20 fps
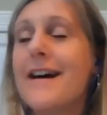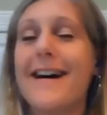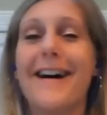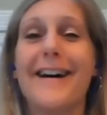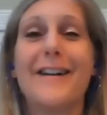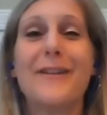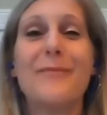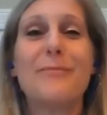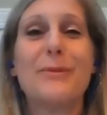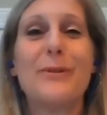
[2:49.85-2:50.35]

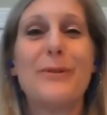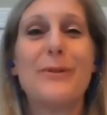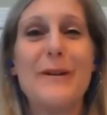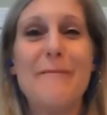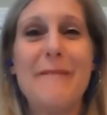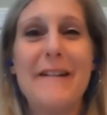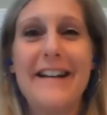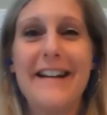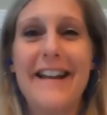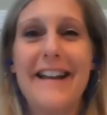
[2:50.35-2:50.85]

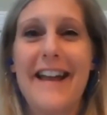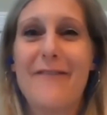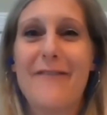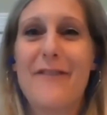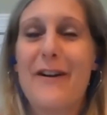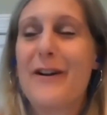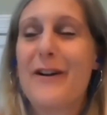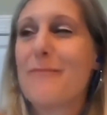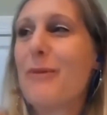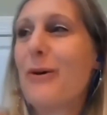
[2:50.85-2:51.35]
Unemployment, a
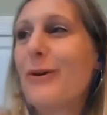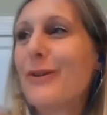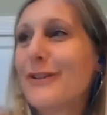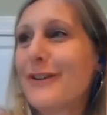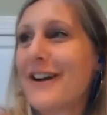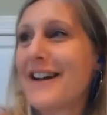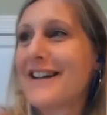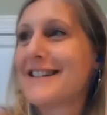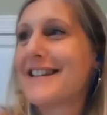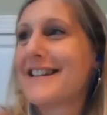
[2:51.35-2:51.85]
very
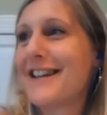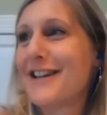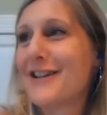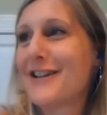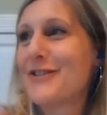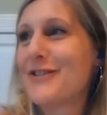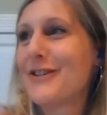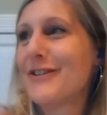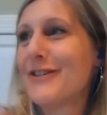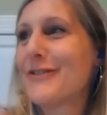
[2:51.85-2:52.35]
polarizing
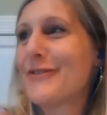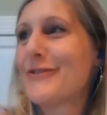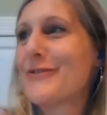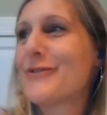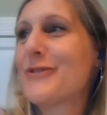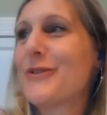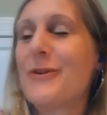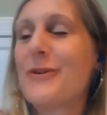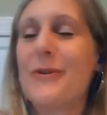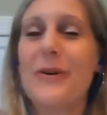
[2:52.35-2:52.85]
issue.
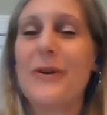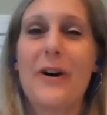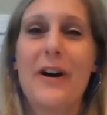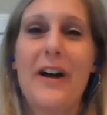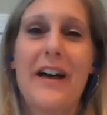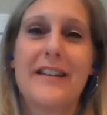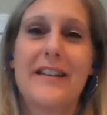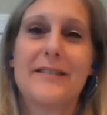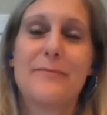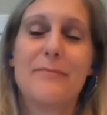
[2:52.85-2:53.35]
So
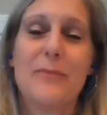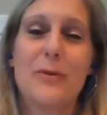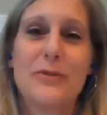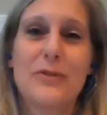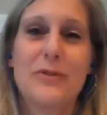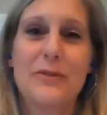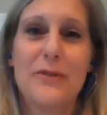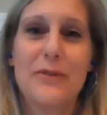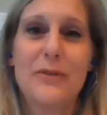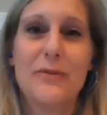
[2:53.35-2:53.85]
as
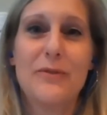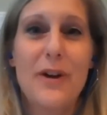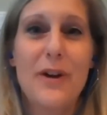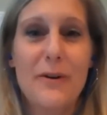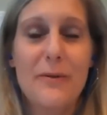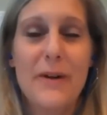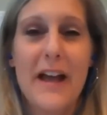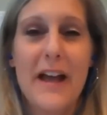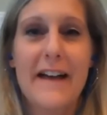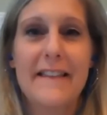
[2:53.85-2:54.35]
most of you
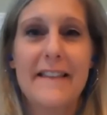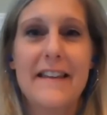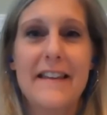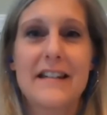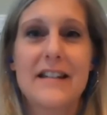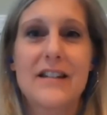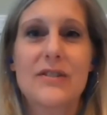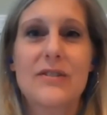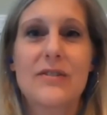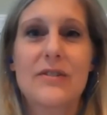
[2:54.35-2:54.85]
know, we had the
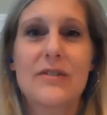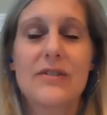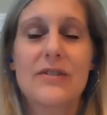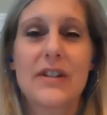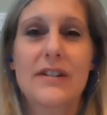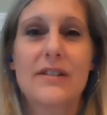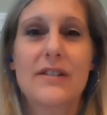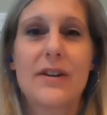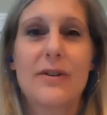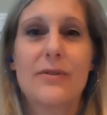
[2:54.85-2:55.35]
additional
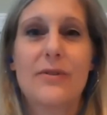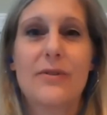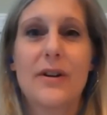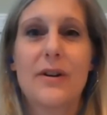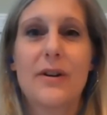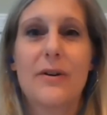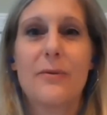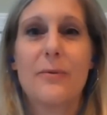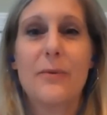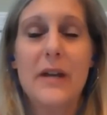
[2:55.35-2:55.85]

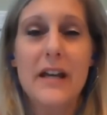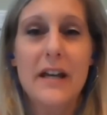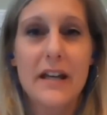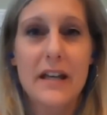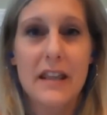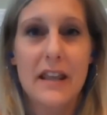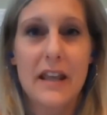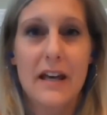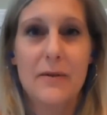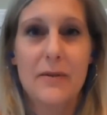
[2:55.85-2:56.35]
$600 a
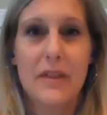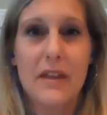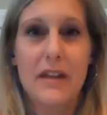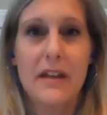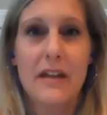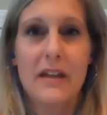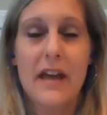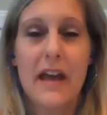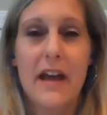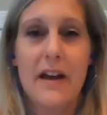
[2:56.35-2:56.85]
week that
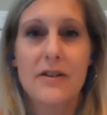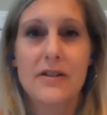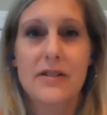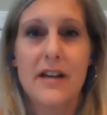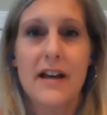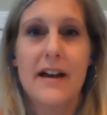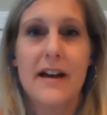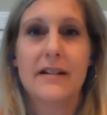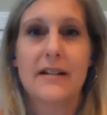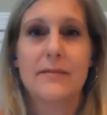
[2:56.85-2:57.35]
the CARES
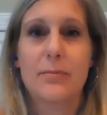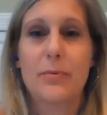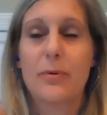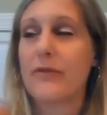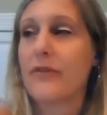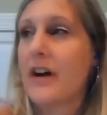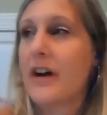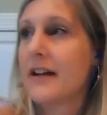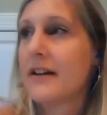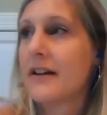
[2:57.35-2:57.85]
Act
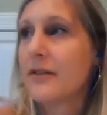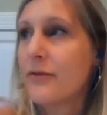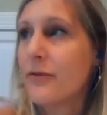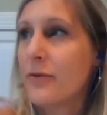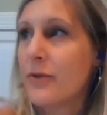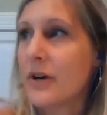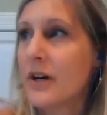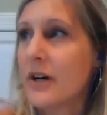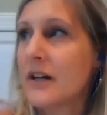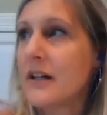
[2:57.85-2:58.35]
provided
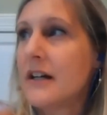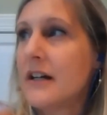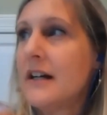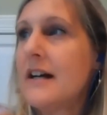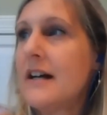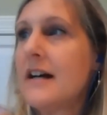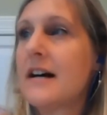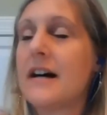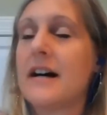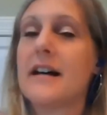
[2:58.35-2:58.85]
for.
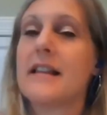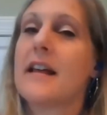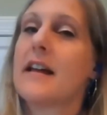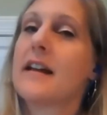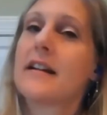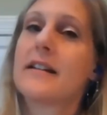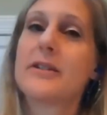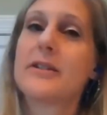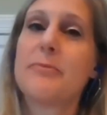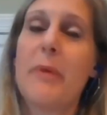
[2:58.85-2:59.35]
That
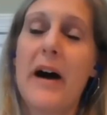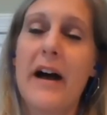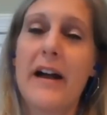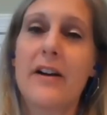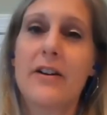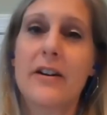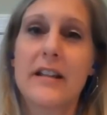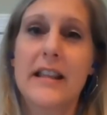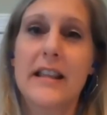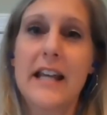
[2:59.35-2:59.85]

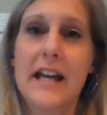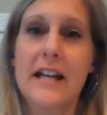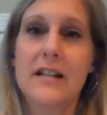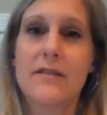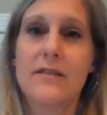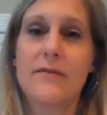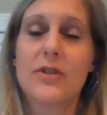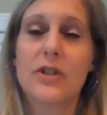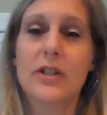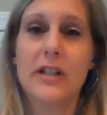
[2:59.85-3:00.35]
expired at the end
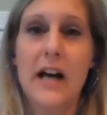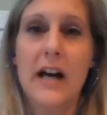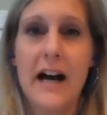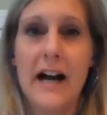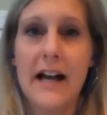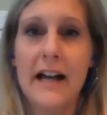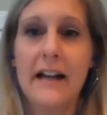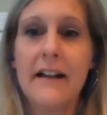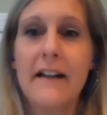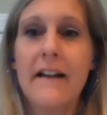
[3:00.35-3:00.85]
of
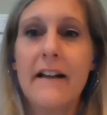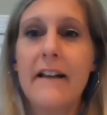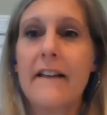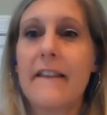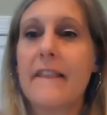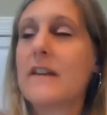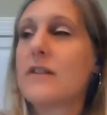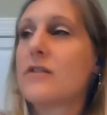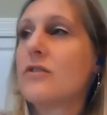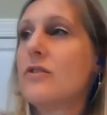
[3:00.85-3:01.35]
July.
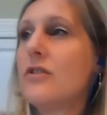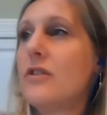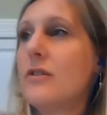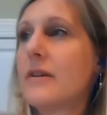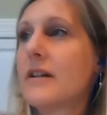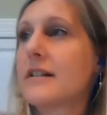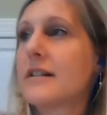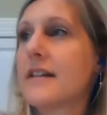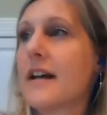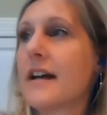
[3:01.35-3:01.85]
This new
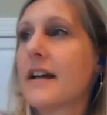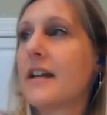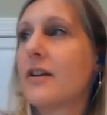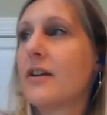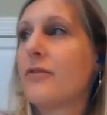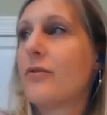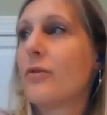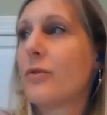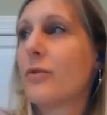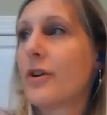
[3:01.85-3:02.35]

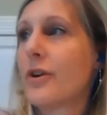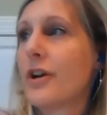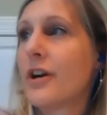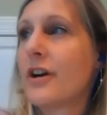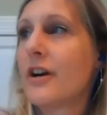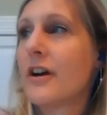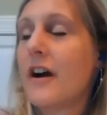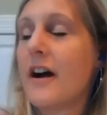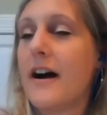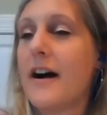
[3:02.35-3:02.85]
executive
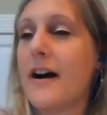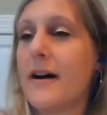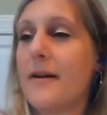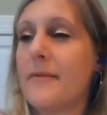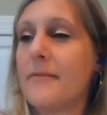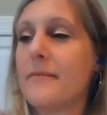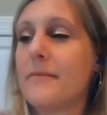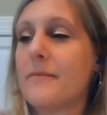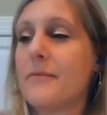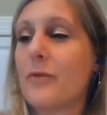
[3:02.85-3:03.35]
order
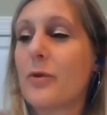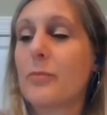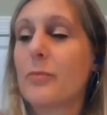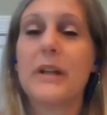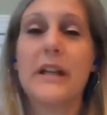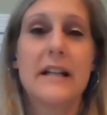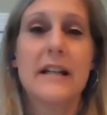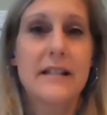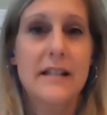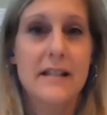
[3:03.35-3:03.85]

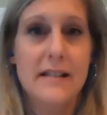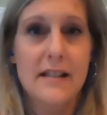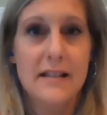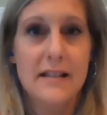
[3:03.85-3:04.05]
replaces the